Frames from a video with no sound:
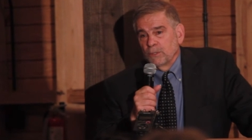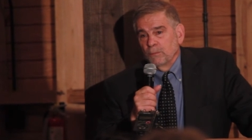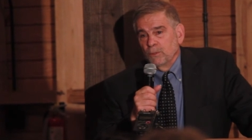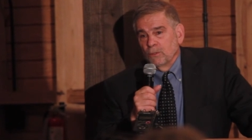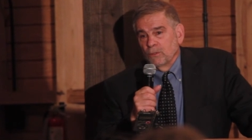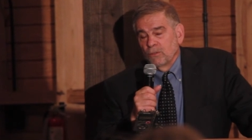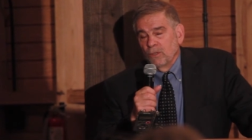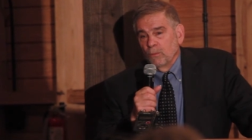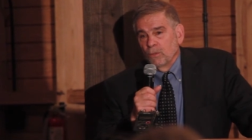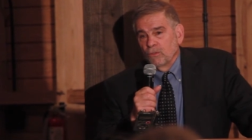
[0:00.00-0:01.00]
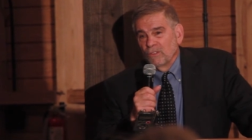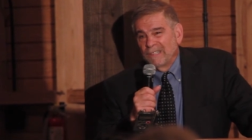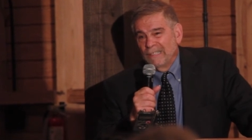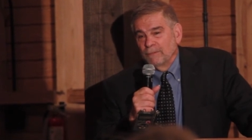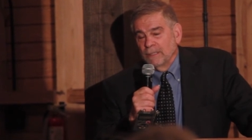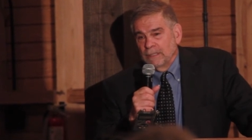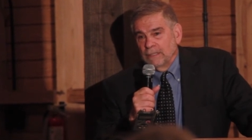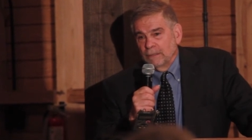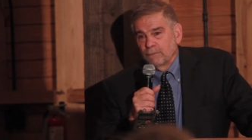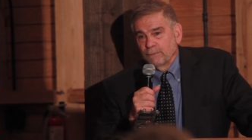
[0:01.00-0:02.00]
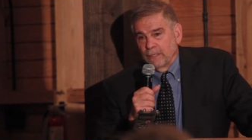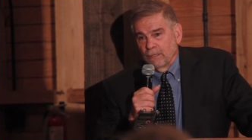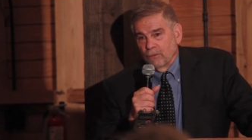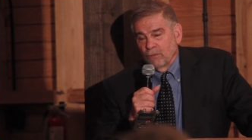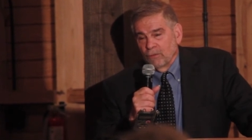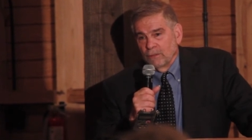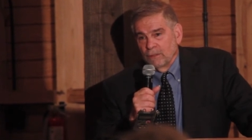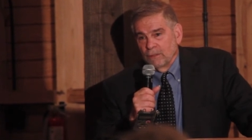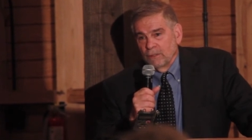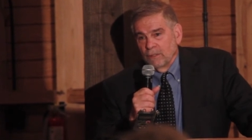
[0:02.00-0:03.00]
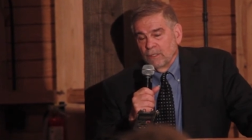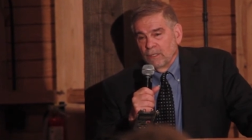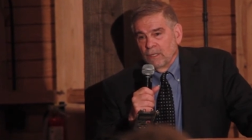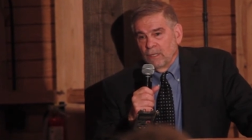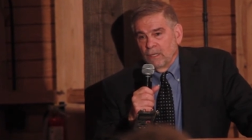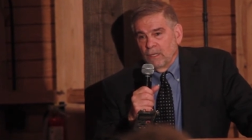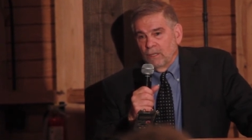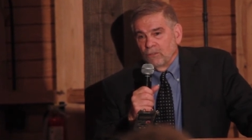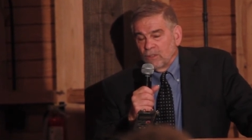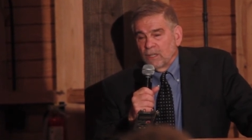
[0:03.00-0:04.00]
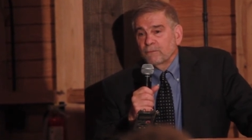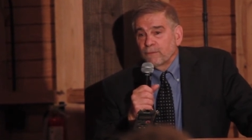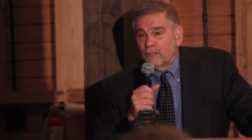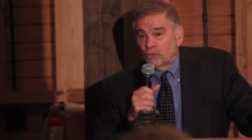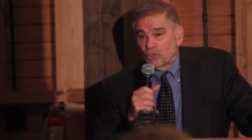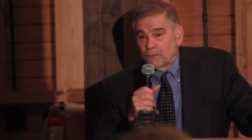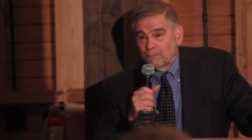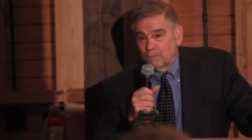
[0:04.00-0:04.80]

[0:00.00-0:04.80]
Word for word: community, which is living in France, is not French.